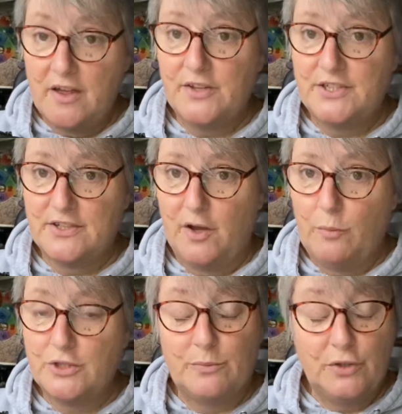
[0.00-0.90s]
design
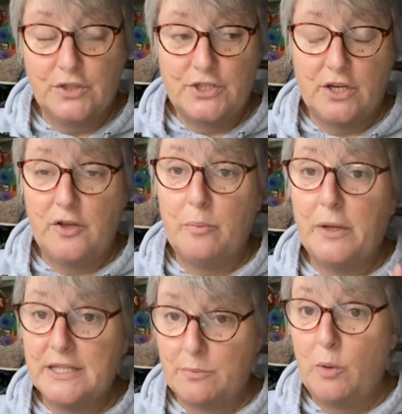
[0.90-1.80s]
which I'm not going to show you,
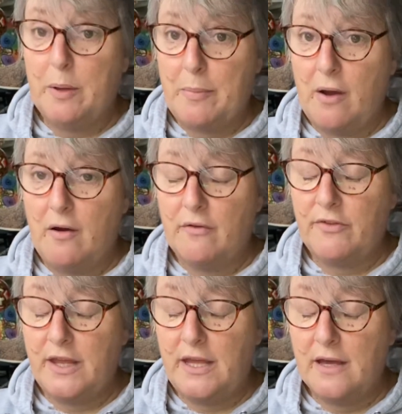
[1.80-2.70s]
but it will be part of
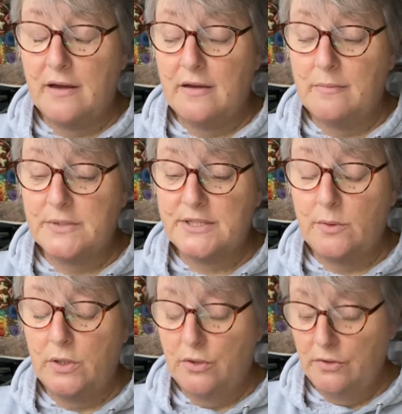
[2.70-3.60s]
the sew
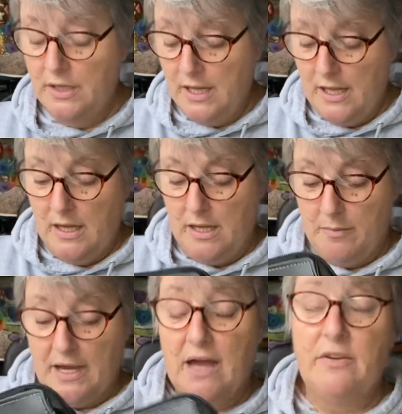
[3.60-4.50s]
along.
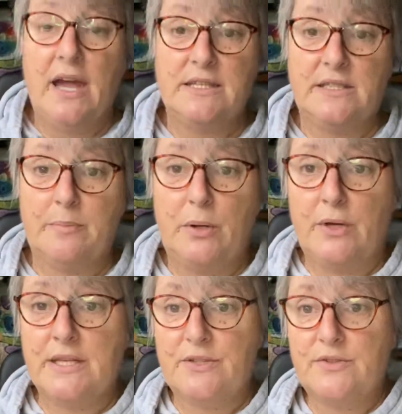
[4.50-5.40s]
I haven't added the
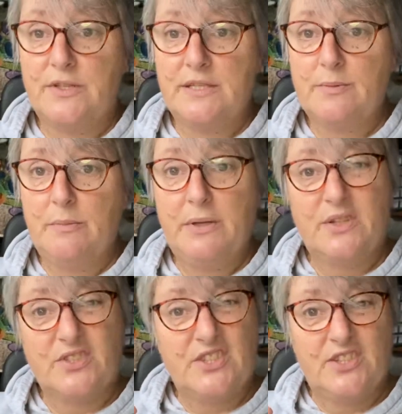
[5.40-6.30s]
pockets onto this one
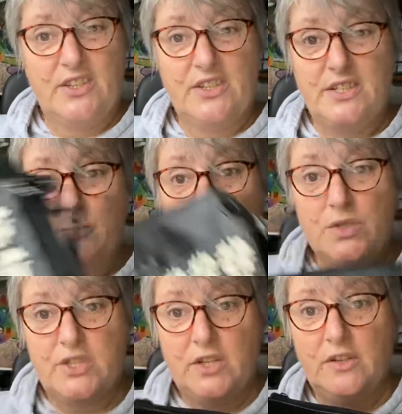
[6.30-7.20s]
because I decided I didn't
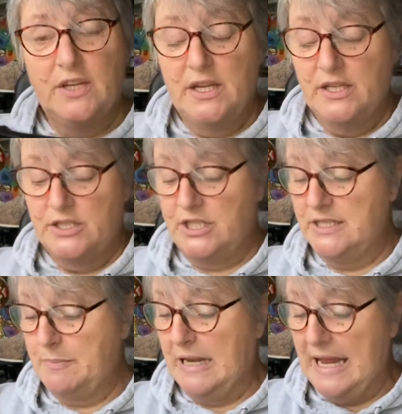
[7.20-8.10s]
want to.
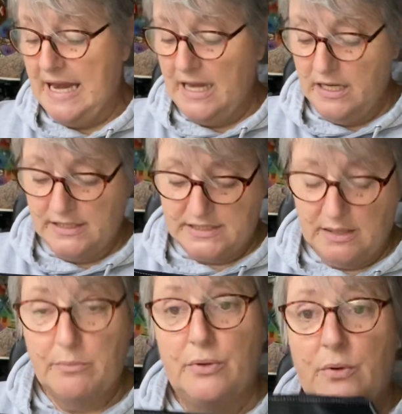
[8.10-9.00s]
She's plain and
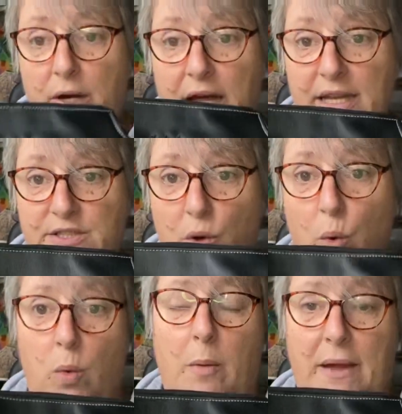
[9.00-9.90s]
simple, and it's
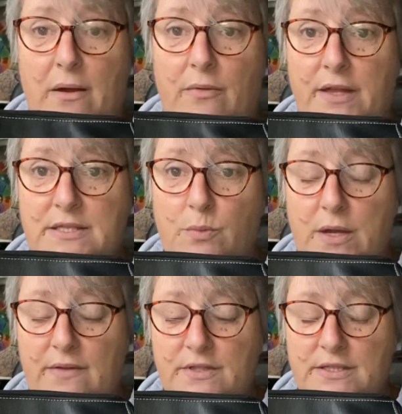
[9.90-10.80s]
all about this
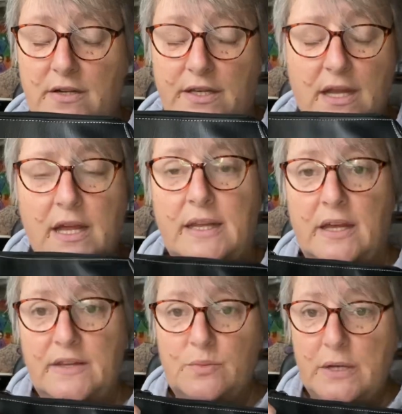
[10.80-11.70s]
weave design.
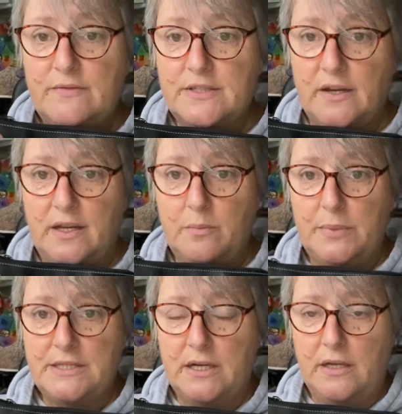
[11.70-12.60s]
Now this weave design can
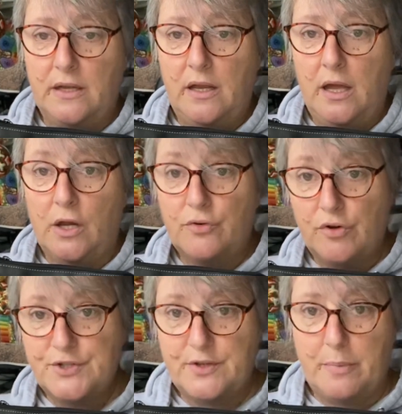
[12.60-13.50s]
be done
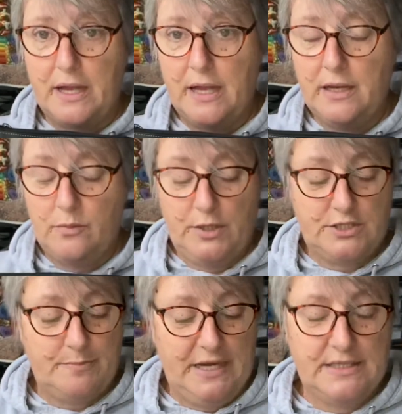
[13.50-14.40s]
across the bag,
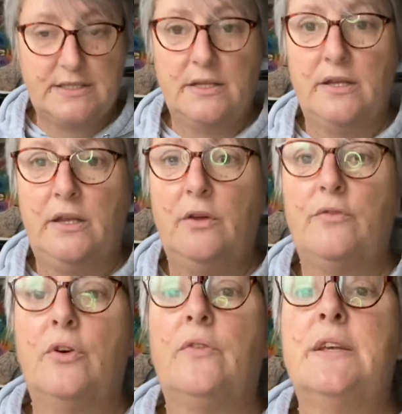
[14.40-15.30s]
which means that you've
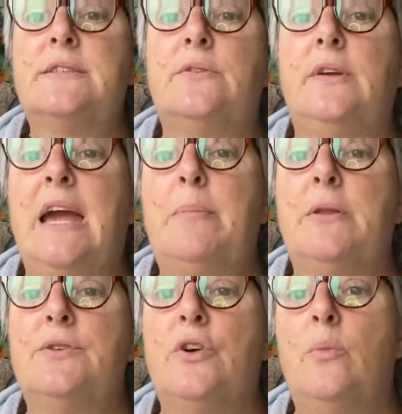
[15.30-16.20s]
got this sort of gap at
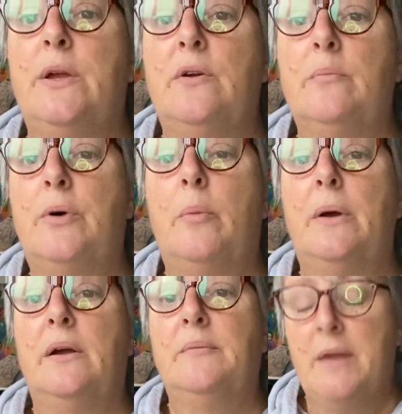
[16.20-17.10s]
the top where you can pop
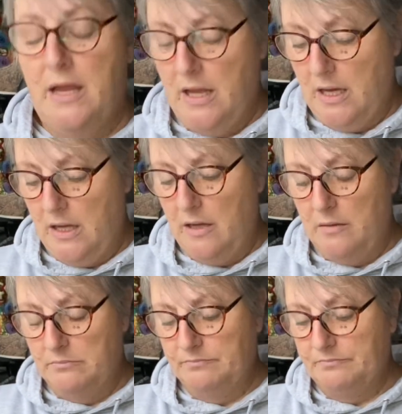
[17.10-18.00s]

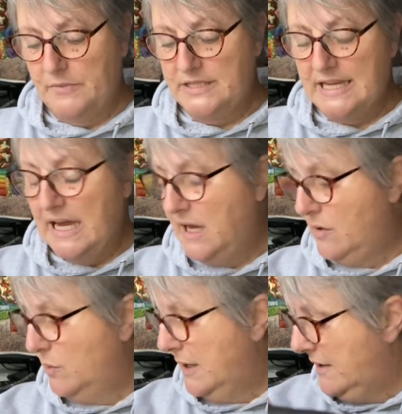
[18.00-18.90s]
a tag
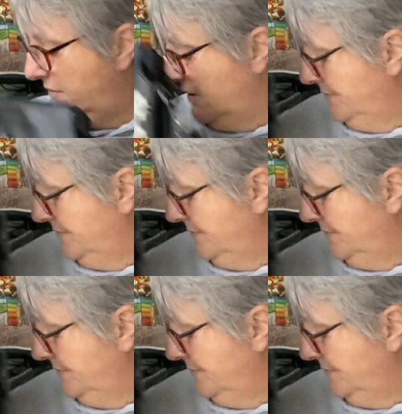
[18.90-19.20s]
or whatever,